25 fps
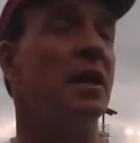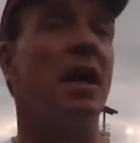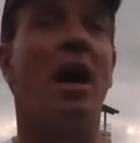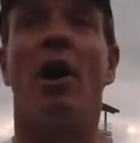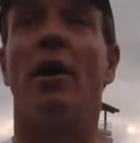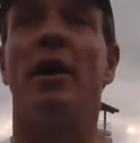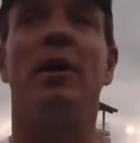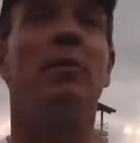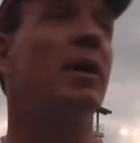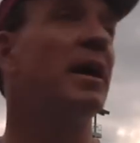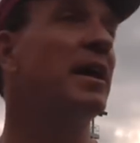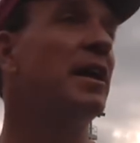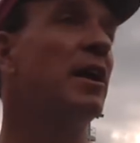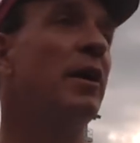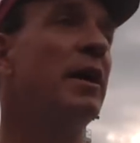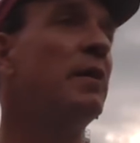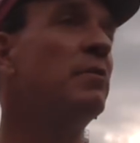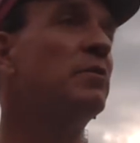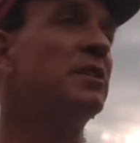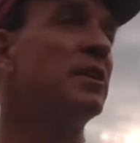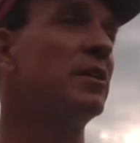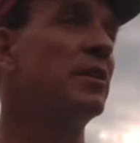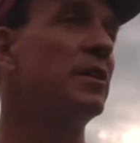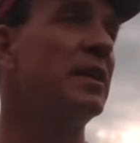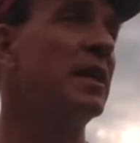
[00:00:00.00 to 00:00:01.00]
No, he wasn't. No, he
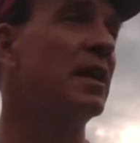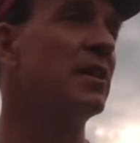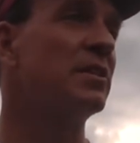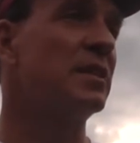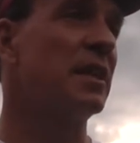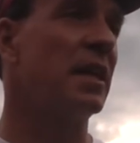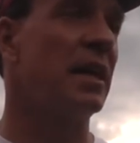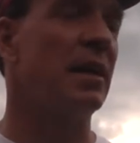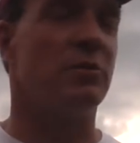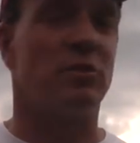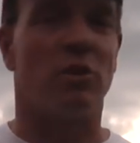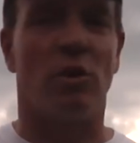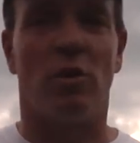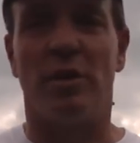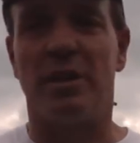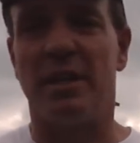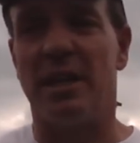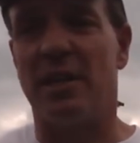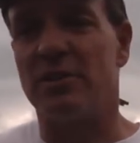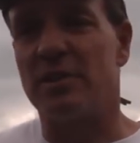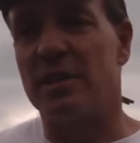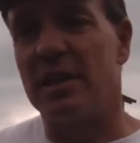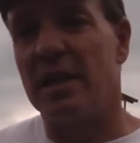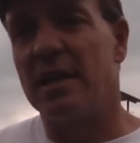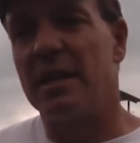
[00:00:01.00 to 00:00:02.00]
was in there yesterday. He was going
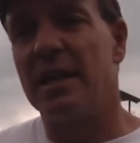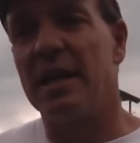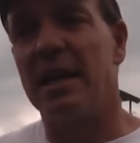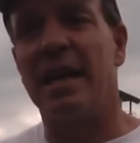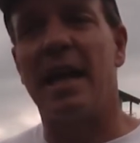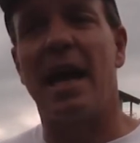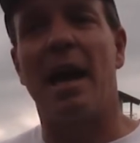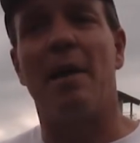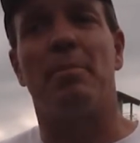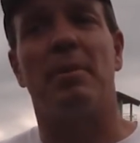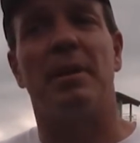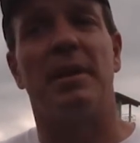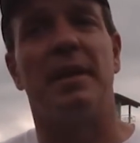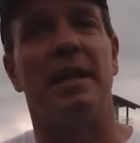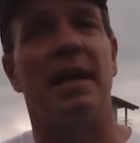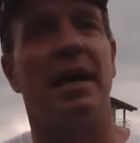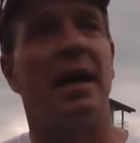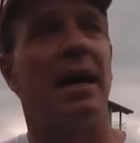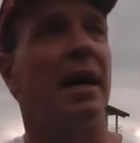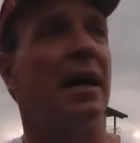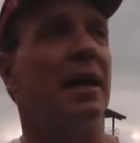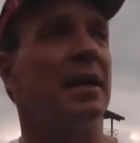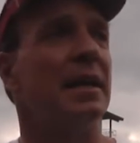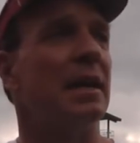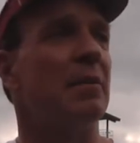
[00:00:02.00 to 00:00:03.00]
yesterday. It happened
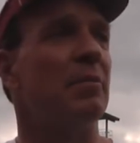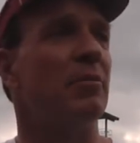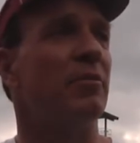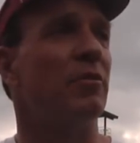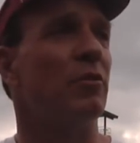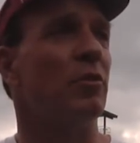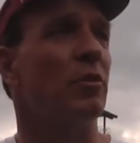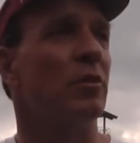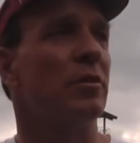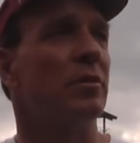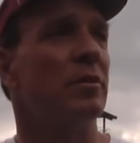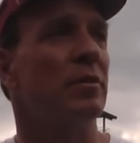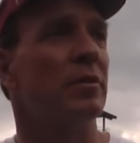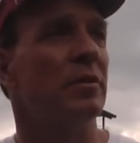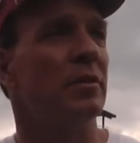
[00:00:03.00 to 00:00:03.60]
day before.